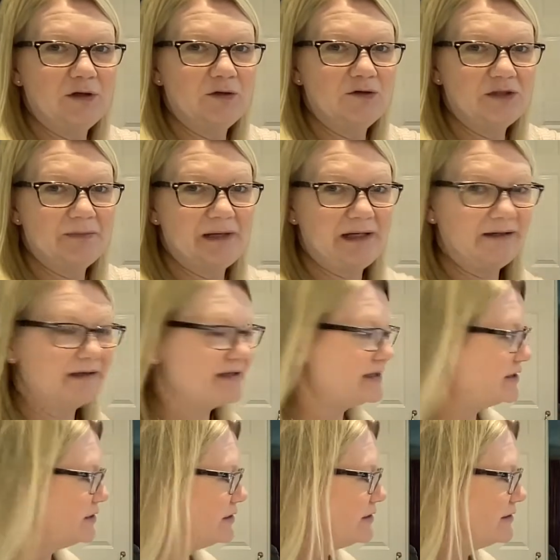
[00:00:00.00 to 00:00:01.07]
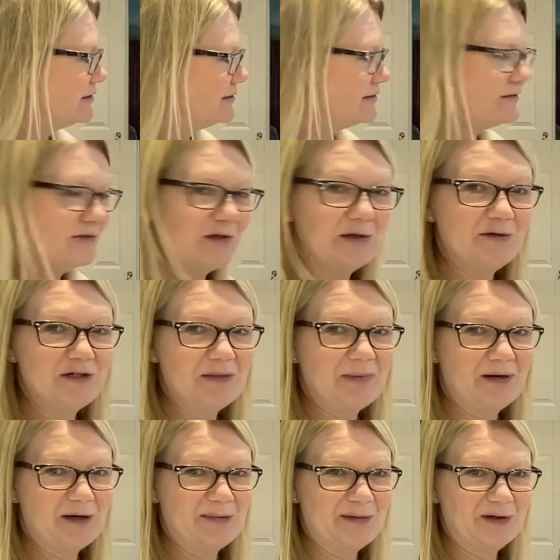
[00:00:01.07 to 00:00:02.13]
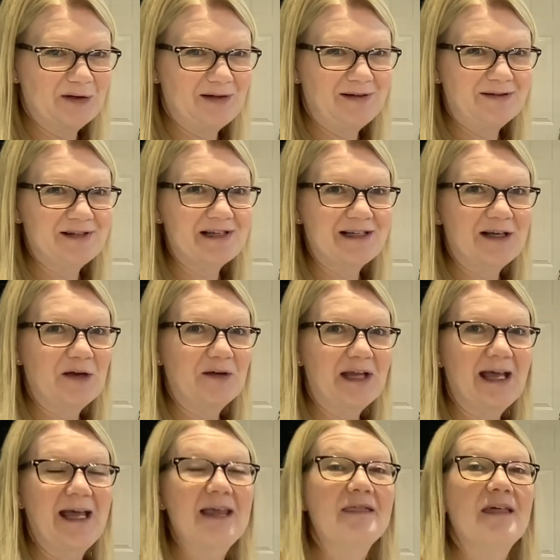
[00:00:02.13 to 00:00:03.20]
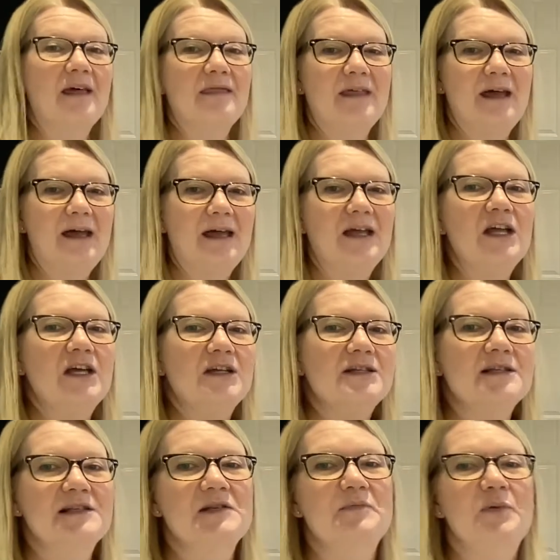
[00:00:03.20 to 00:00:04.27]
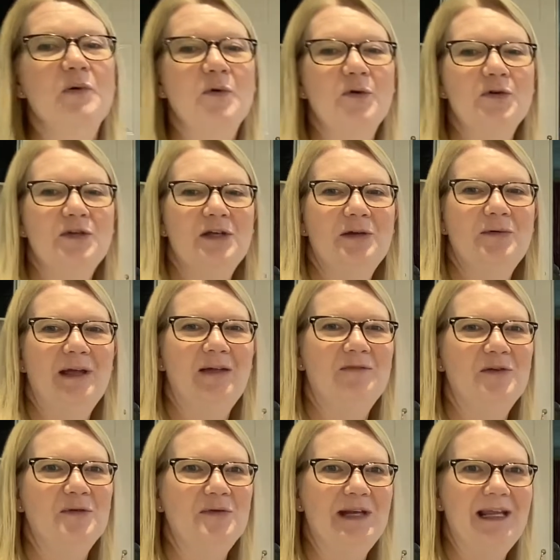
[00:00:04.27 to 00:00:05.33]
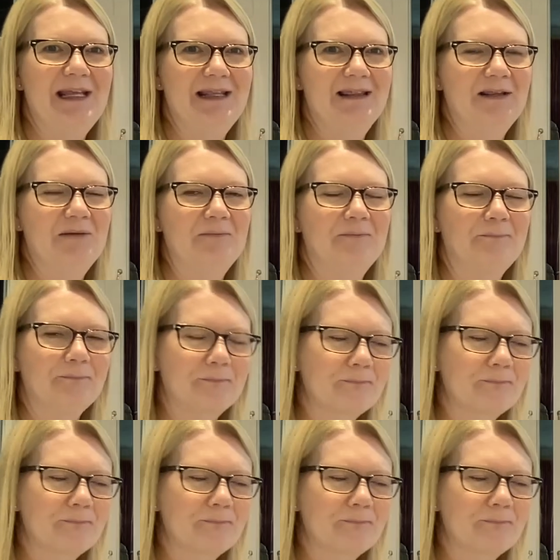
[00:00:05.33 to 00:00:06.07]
use your pizzas, use your bar models. Okay, they're there to support you if you need them.